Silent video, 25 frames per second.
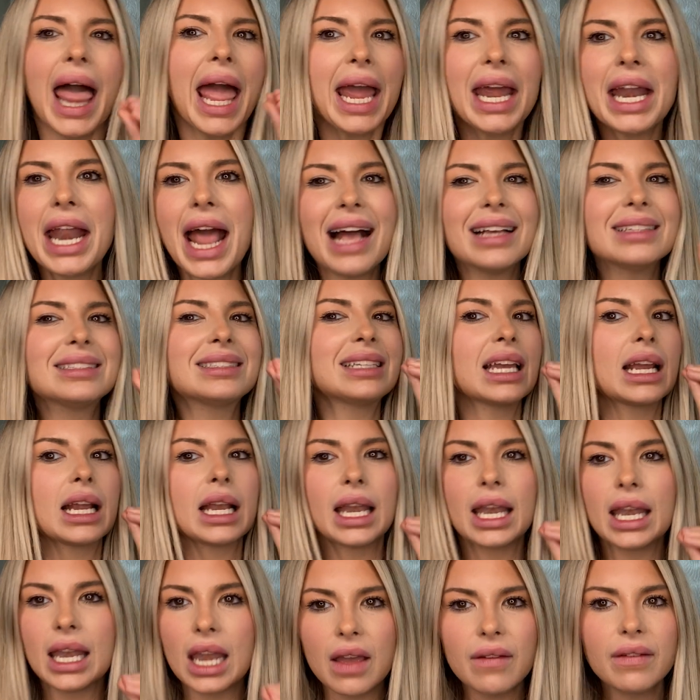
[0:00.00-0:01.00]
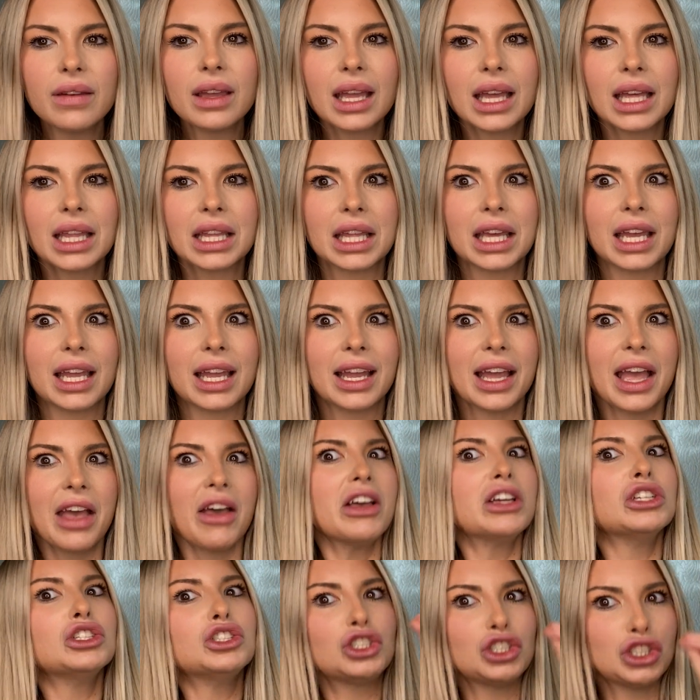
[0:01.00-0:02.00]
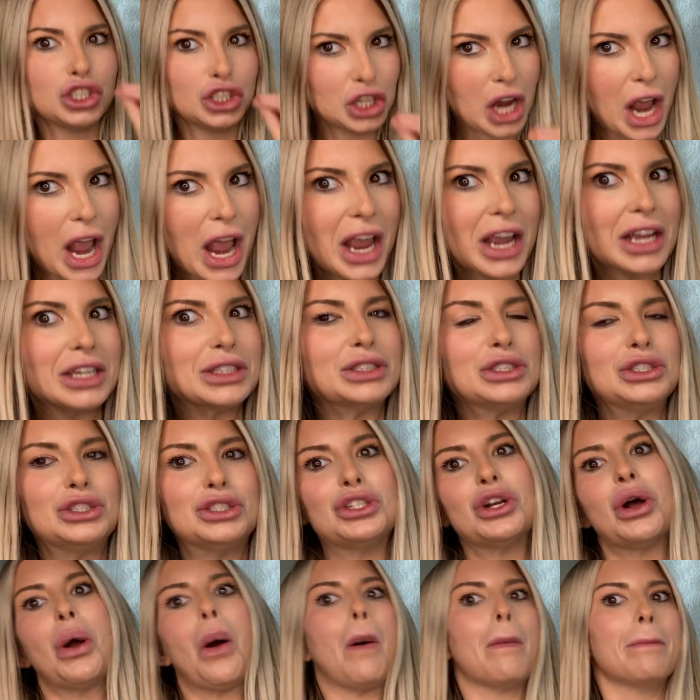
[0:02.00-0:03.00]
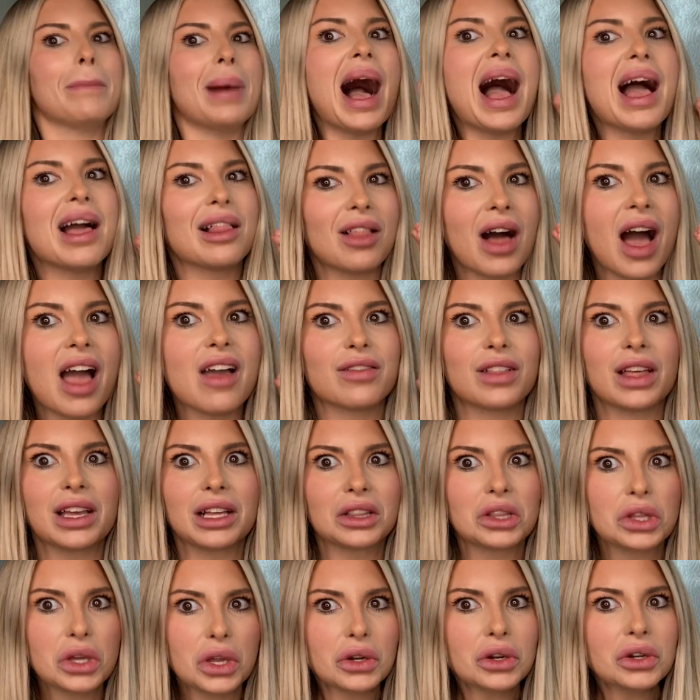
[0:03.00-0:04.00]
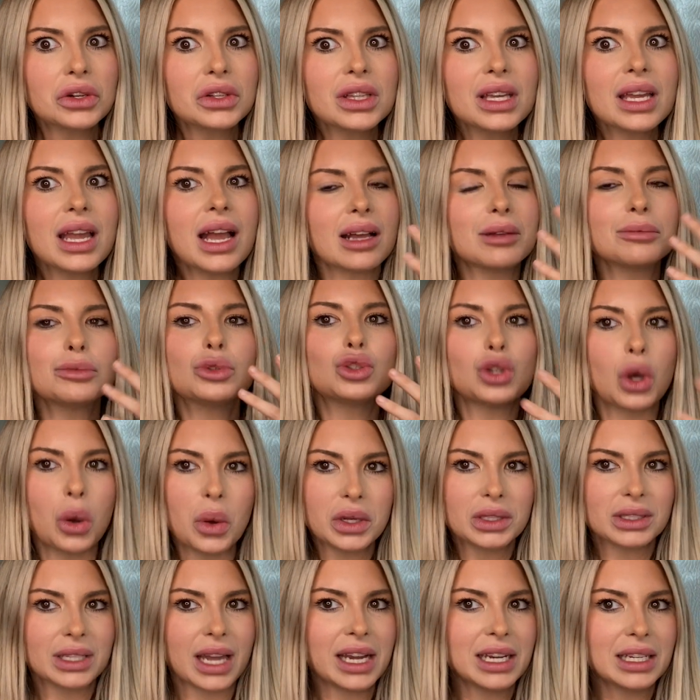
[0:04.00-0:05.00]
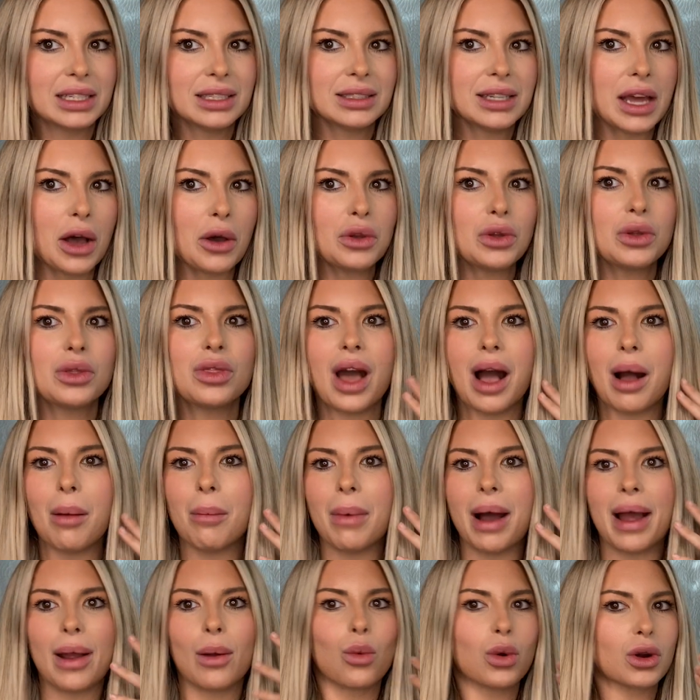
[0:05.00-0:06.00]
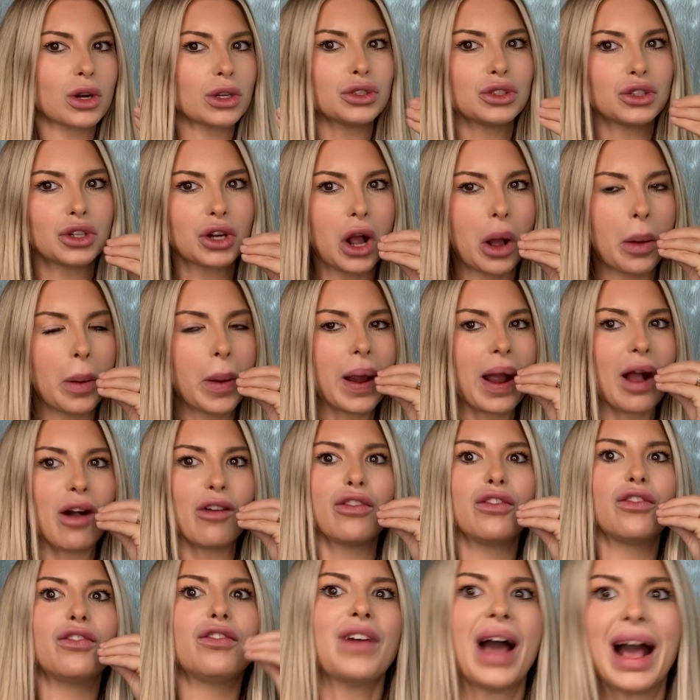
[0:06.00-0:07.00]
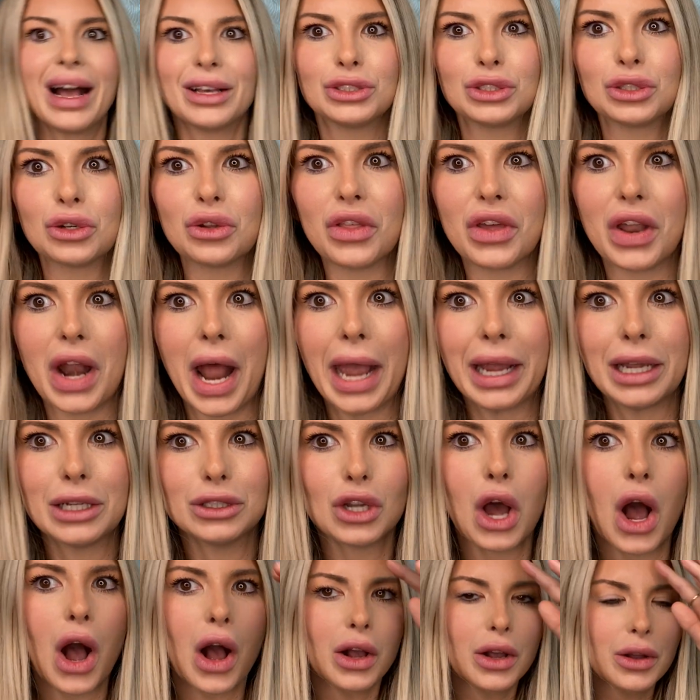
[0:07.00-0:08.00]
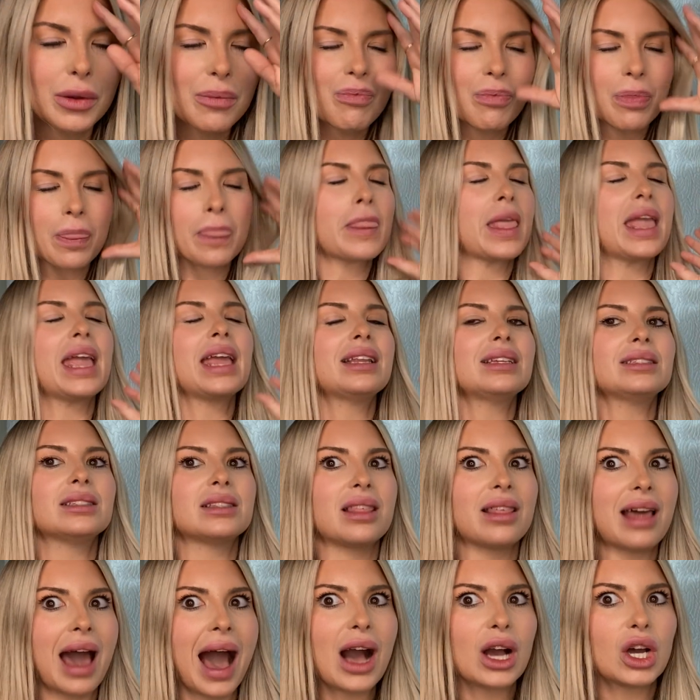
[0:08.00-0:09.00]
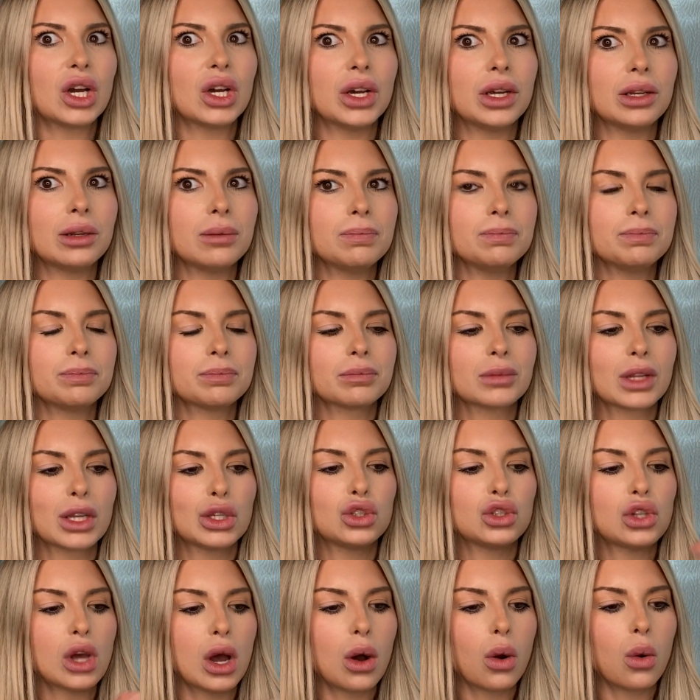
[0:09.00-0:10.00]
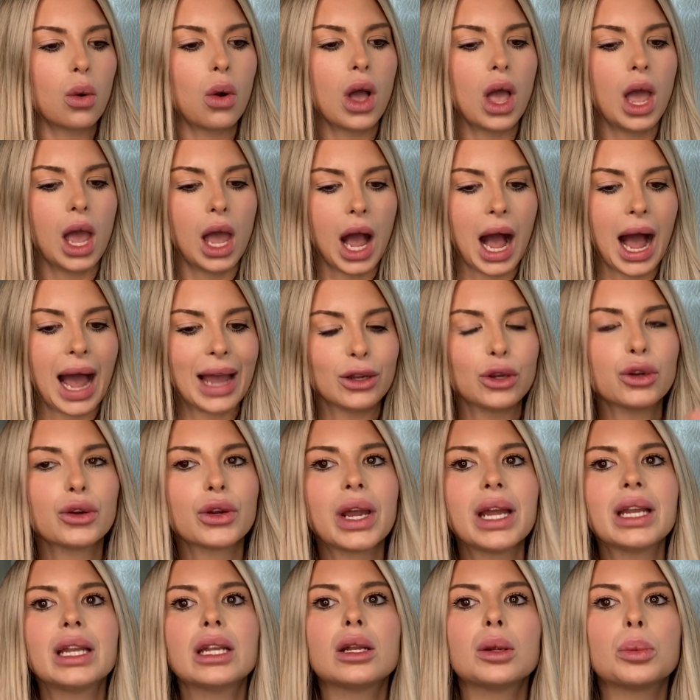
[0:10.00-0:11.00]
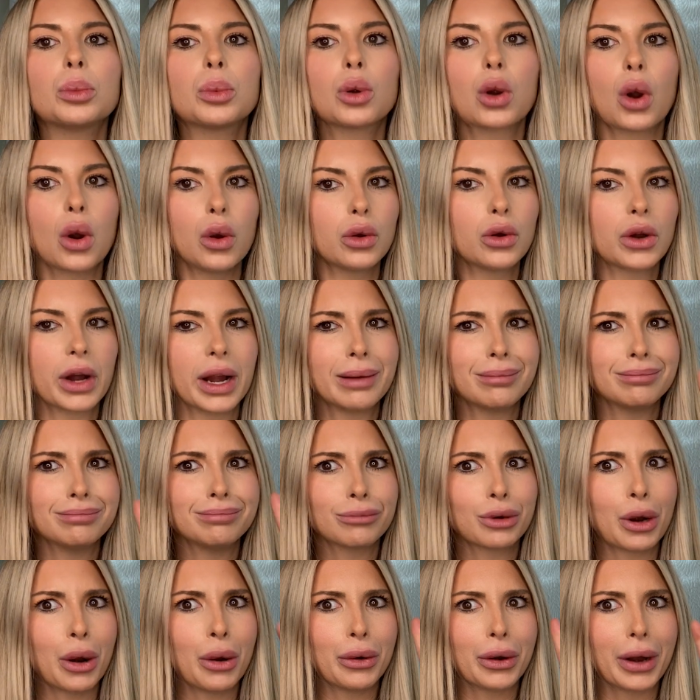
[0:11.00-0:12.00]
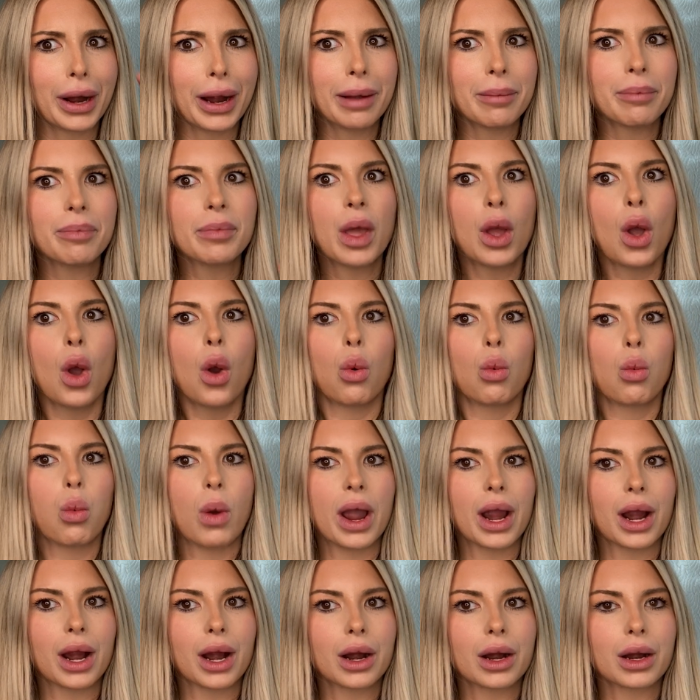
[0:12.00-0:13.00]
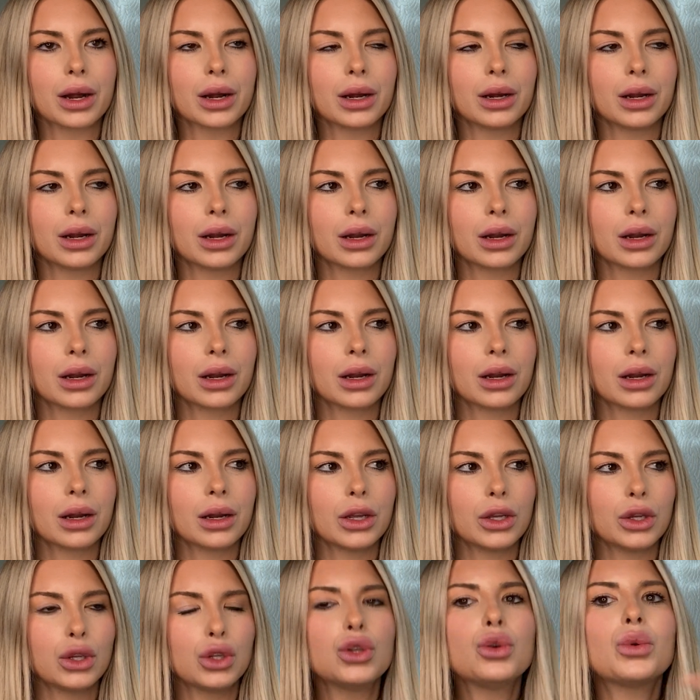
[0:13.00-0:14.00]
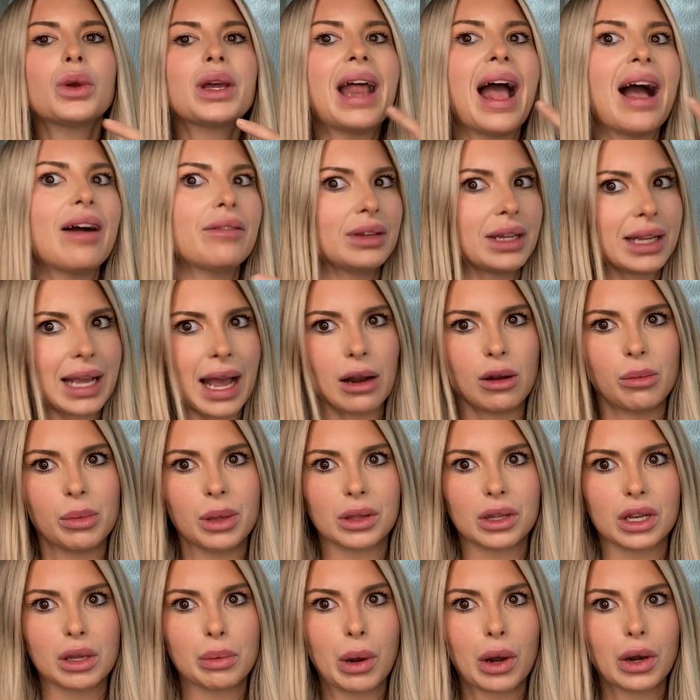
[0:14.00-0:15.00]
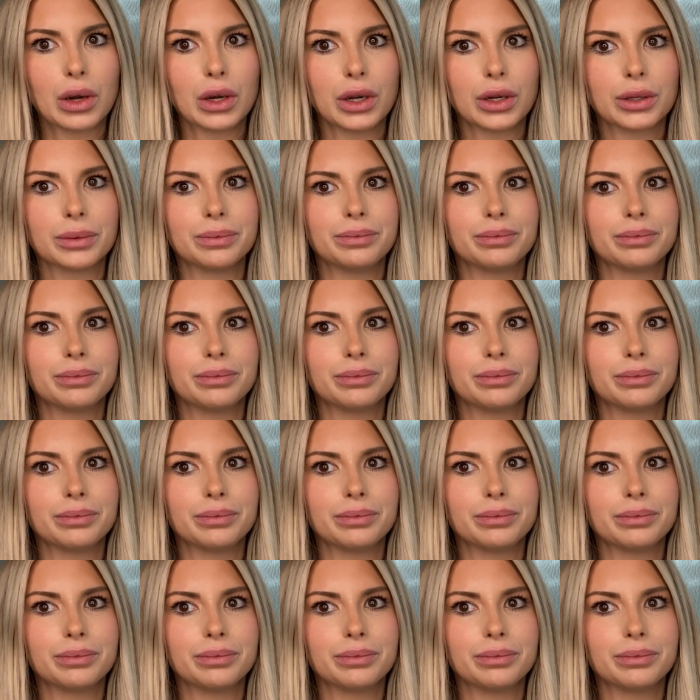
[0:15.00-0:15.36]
has significantly changed my life. Like literally, I'm so excited to tell you that my words are coming out faster than I could talk. It is that good. So I created a program where you could have an accountability partner,